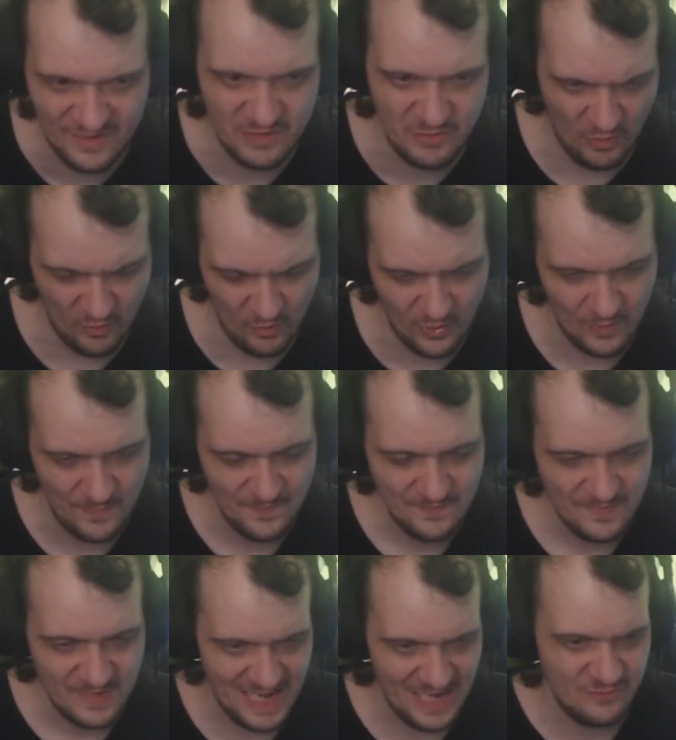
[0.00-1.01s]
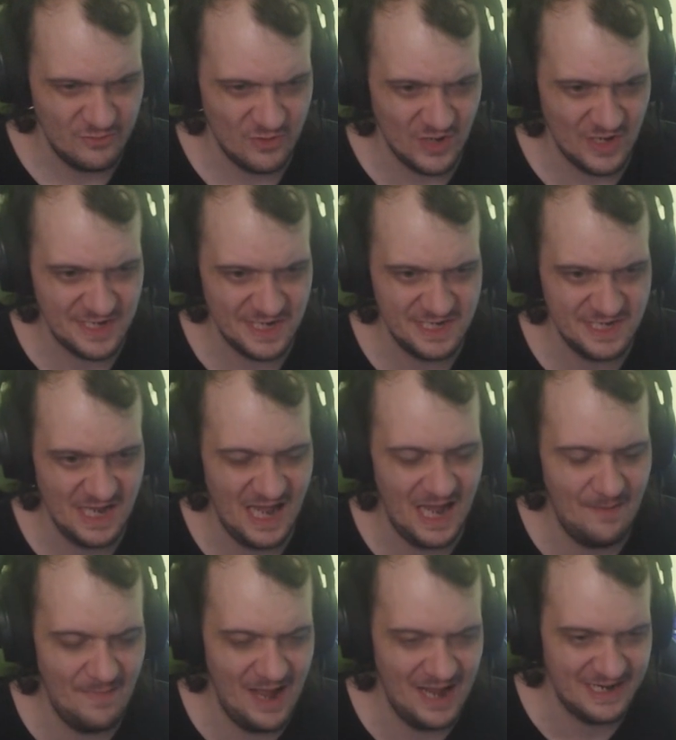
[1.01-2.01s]
we know that the congresses
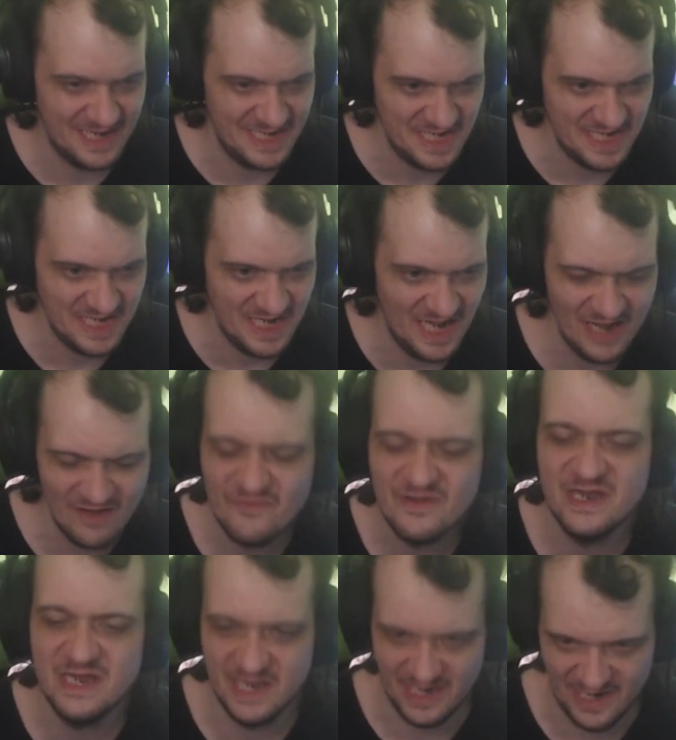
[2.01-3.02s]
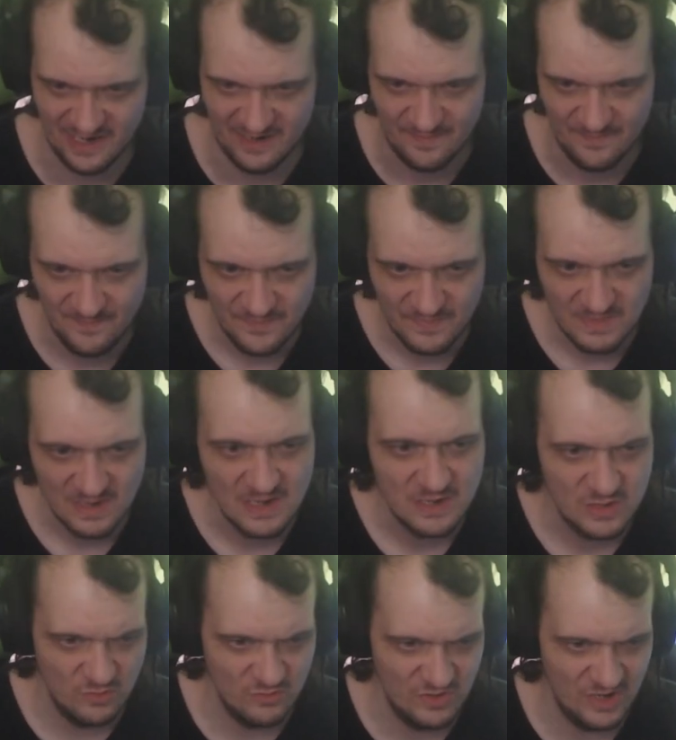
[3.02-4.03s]
are migrating every year
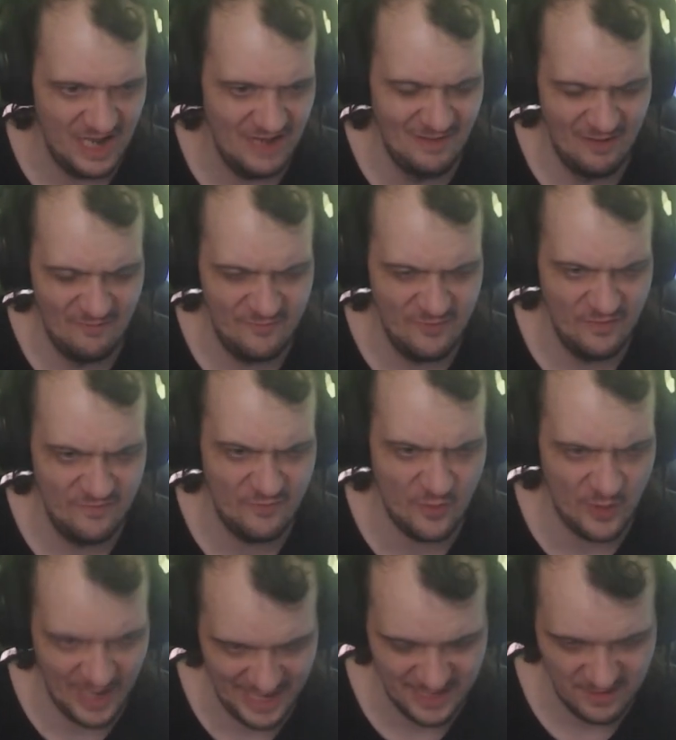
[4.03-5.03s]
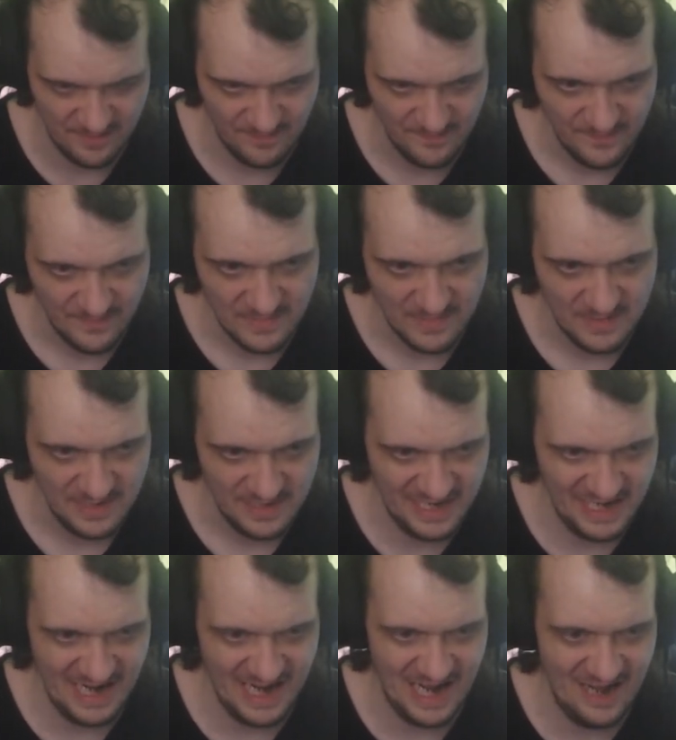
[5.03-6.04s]
to the MLP forest.
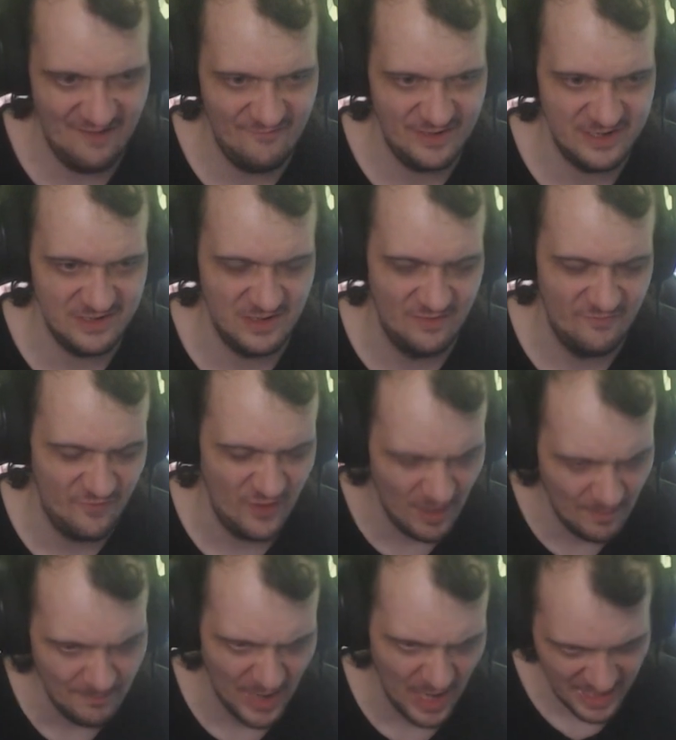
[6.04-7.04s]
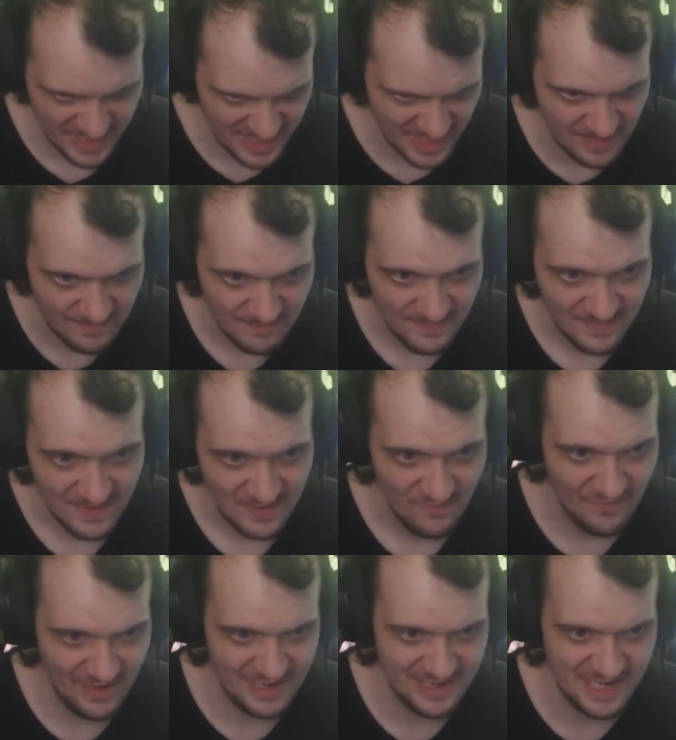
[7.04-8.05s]
They are having a fun party,
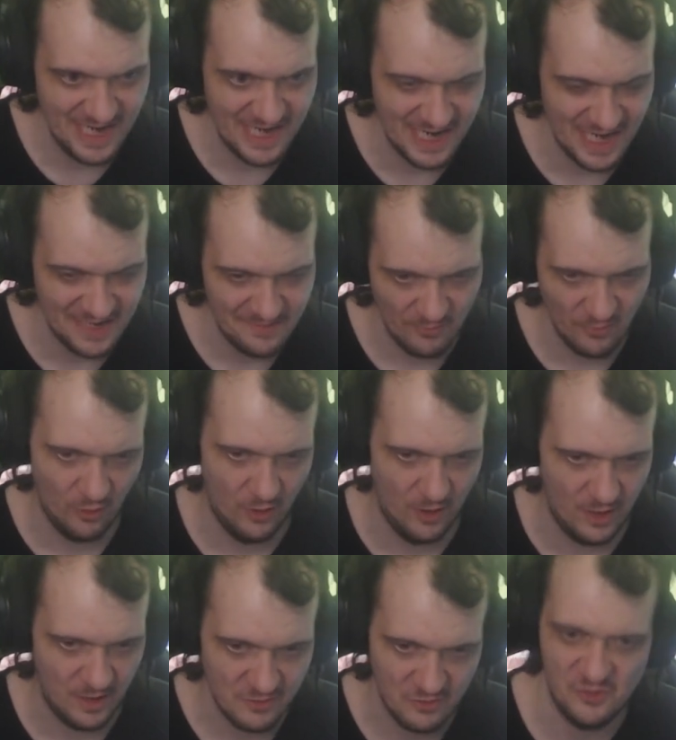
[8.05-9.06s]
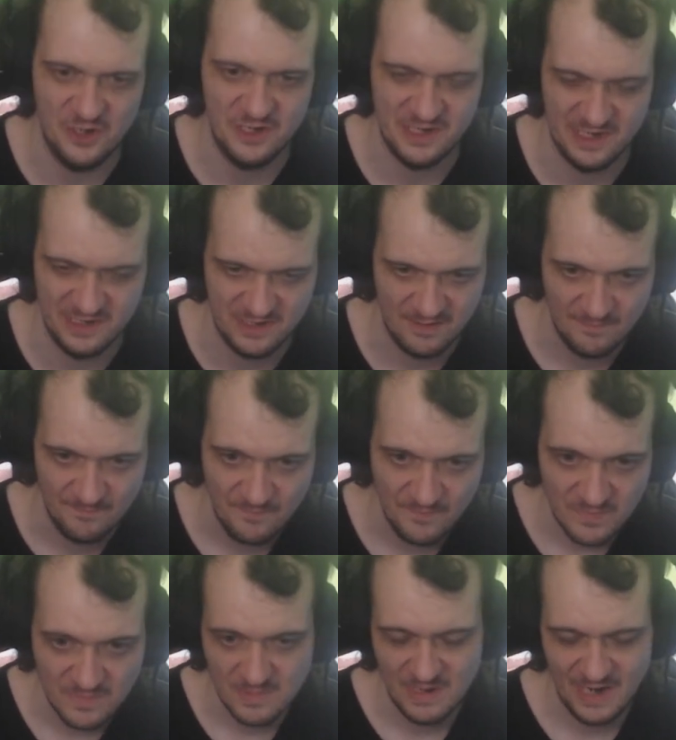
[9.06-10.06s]
but they get more congresses.
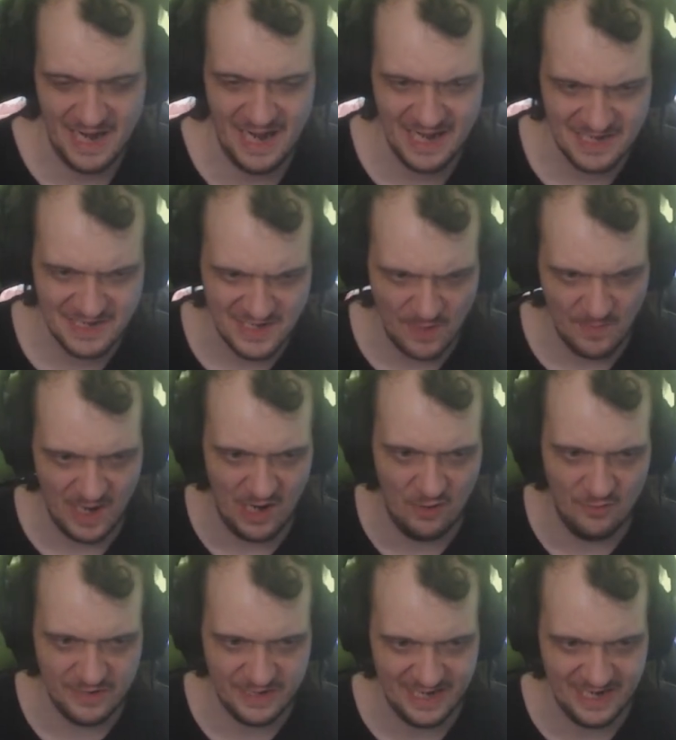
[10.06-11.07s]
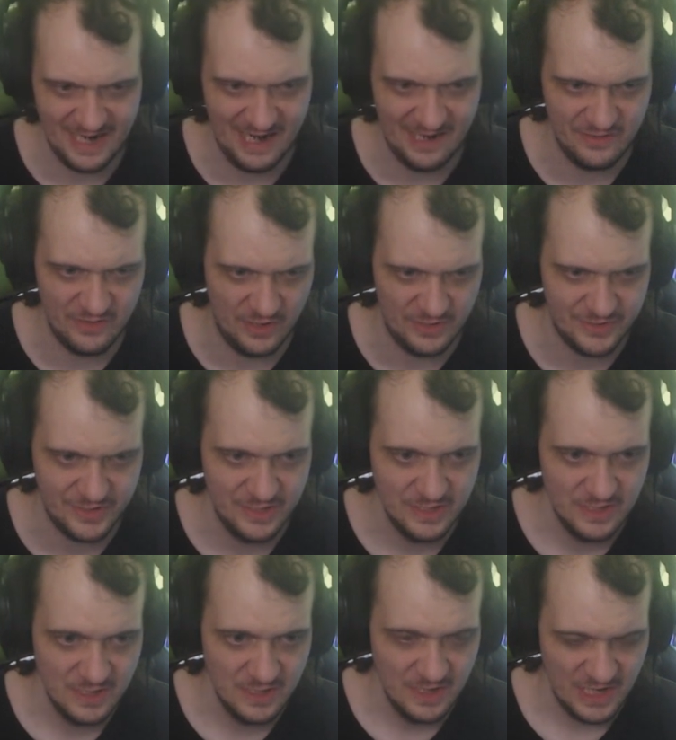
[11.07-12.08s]
And somehow they are not
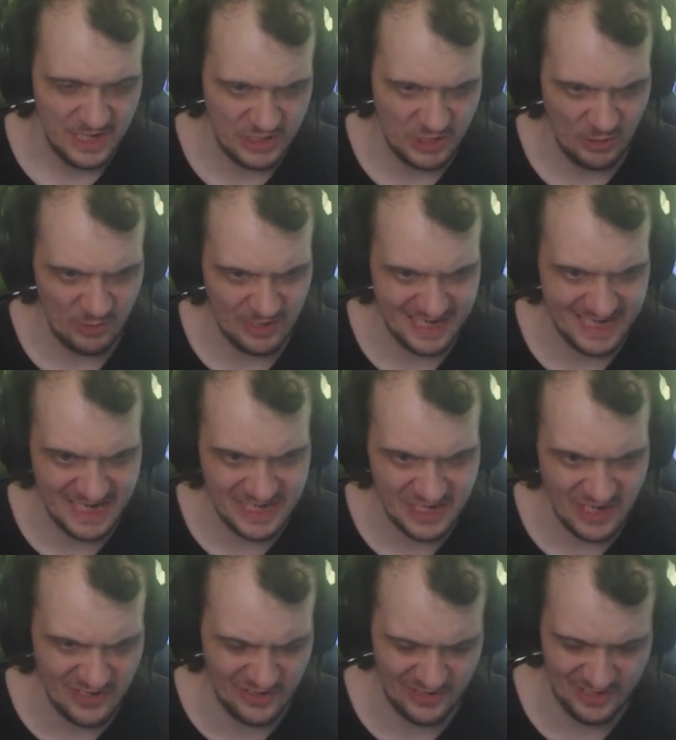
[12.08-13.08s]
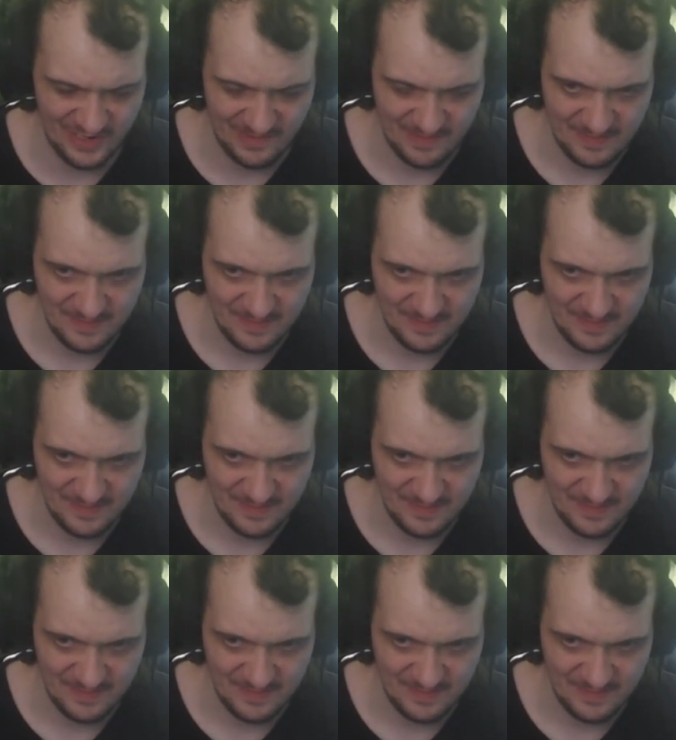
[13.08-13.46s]
killing each other.